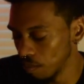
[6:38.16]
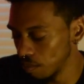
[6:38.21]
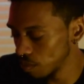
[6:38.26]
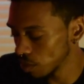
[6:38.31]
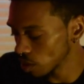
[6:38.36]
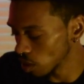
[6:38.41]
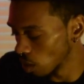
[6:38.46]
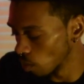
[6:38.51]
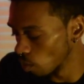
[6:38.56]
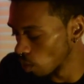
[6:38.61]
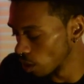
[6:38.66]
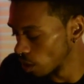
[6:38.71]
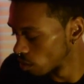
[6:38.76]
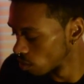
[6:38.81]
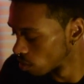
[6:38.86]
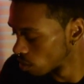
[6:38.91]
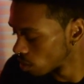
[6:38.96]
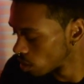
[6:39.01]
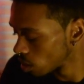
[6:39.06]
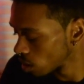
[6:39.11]

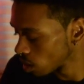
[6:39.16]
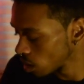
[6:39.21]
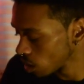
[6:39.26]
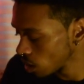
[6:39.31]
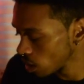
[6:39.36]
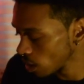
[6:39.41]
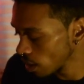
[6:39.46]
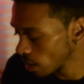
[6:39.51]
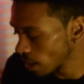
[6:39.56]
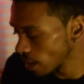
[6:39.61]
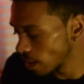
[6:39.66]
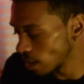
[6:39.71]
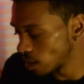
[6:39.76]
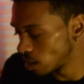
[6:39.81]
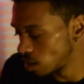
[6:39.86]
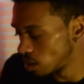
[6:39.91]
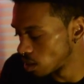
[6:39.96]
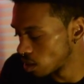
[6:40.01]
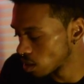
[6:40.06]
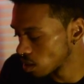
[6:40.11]
Someone
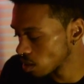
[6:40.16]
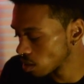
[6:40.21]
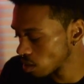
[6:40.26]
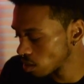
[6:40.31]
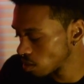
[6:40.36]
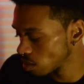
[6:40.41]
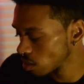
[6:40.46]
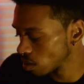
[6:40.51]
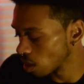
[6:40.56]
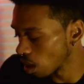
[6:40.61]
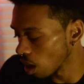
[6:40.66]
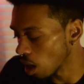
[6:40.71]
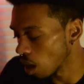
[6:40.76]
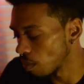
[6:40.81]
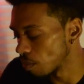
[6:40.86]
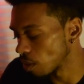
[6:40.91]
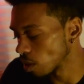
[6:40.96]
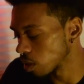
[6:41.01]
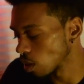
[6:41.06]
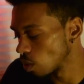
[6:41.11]
is
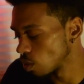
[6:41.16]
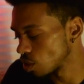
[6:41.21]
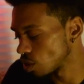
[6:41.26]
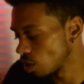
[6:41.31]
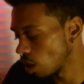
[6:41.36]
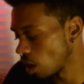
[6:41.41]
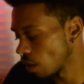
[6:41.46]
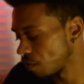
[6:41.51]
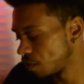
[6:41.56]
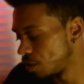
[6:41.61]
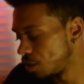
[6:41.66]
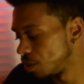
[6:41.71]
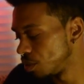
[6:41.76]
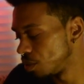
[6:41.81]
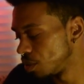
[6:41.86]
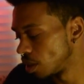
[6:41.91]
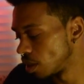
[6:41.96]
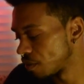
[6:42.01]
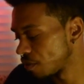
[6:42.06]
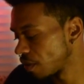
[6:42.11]
closed off due
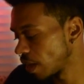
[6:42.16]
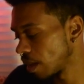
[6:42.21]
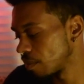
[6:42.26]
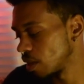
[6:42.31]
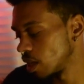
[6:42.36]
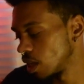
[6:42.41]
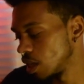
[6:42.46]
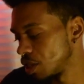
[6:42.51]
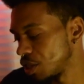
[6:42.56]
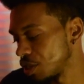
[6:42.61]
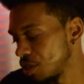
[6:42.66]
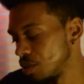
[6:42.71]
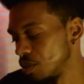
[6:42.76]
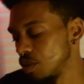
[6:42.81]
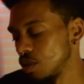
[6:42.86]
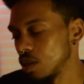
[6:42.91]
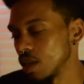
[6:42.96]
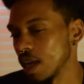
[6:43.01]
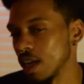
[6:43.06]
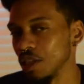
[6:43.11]
to family
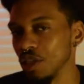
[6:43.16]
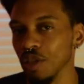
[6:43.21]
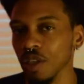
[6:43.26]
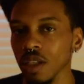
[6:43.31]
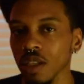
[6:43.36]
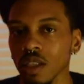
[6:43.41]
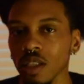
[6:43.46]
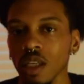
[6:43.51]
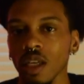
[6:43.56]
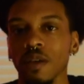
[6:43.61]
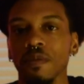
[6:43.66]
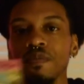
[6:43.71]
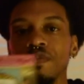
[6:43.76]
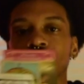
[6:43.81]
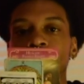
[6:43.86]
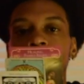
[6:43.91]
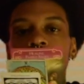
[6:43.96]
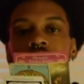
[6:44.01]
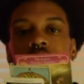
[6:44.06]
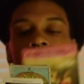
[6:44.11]
issues, as you can see.
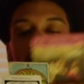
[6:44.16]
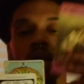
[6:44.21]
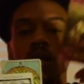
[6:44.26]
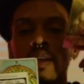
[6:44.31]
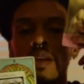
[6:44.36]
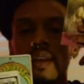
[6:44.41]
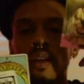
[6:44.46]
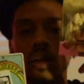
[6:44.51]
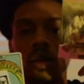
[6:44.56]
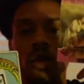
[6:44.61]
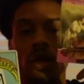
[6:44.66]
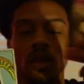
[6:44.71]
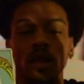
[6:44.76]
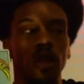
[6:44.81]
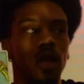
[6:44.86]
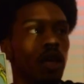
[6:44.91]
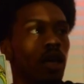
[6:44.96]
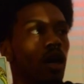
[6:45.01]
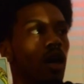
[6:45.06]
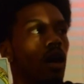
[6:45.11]

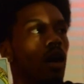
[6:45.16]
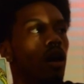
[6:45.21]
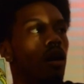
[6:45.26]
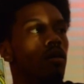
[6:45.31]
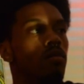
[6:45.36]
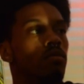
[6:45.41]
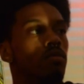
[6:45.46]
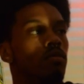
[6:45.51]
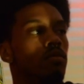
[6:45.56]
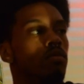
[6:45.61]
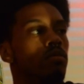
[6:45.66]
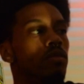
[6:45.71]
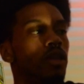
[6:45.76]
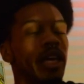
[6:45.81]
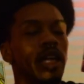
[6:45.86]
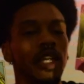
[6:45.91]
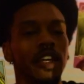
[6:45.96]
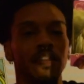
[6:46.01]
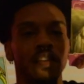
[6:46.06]
The healing